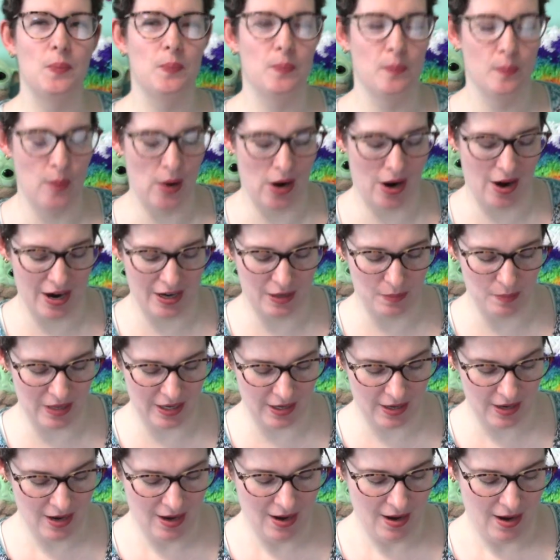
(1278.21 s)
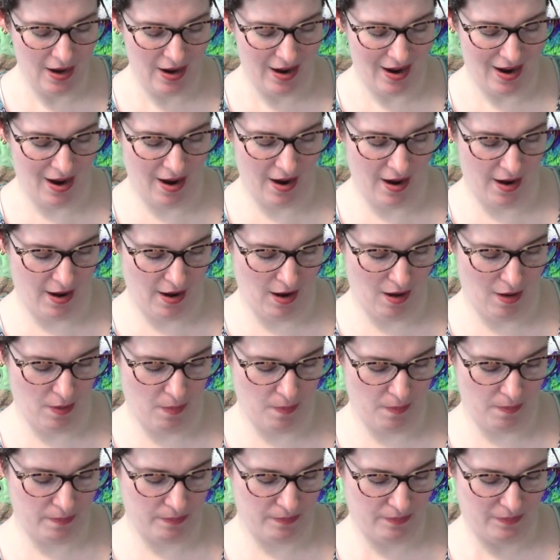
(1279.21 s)
behind me
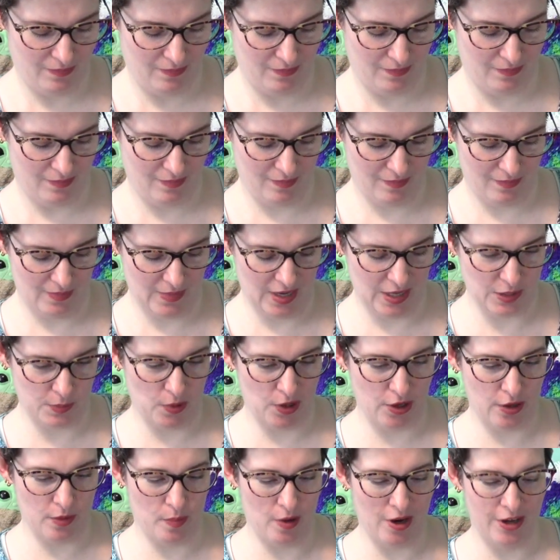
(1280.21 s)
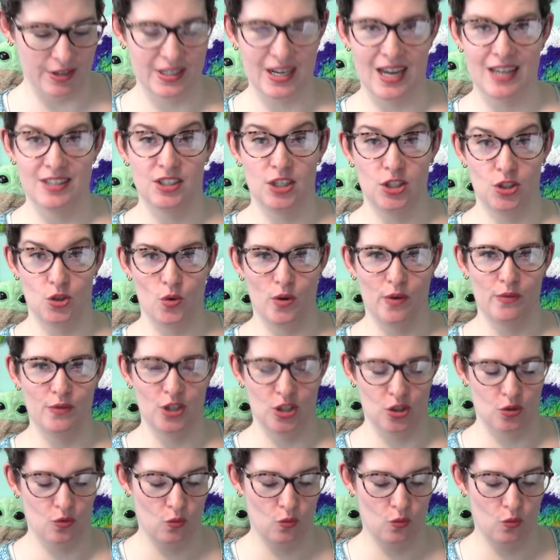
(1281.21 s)
as part of the podcast to sort of just